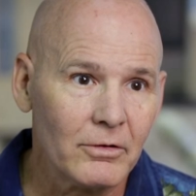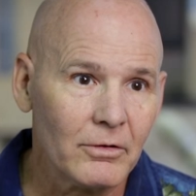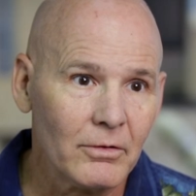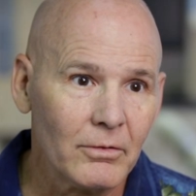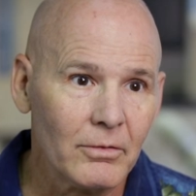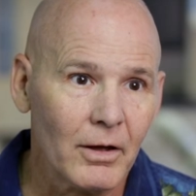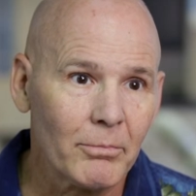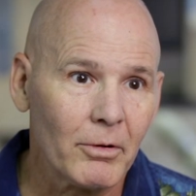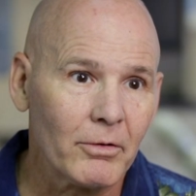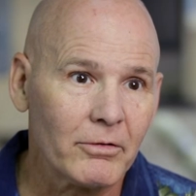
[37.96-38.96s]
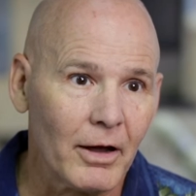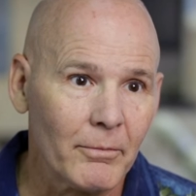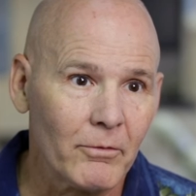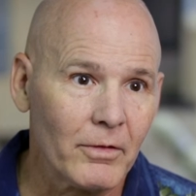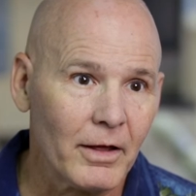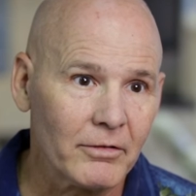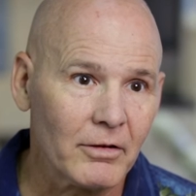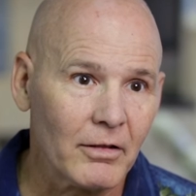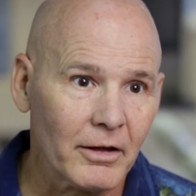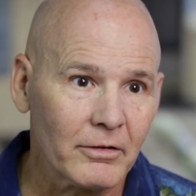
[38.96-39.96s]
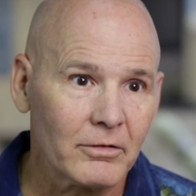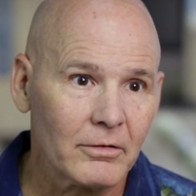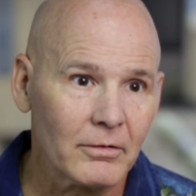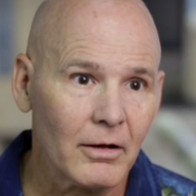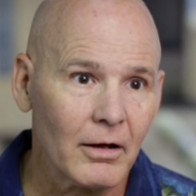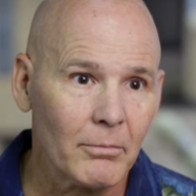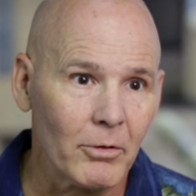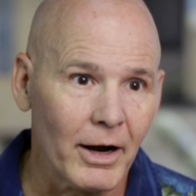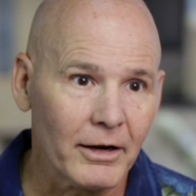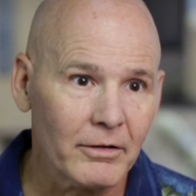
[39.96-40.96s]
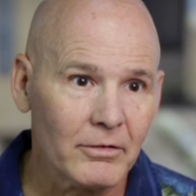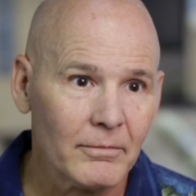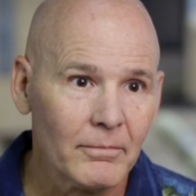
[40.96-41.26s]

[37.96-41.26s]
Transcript: to the prototype for the SLX uh, brackets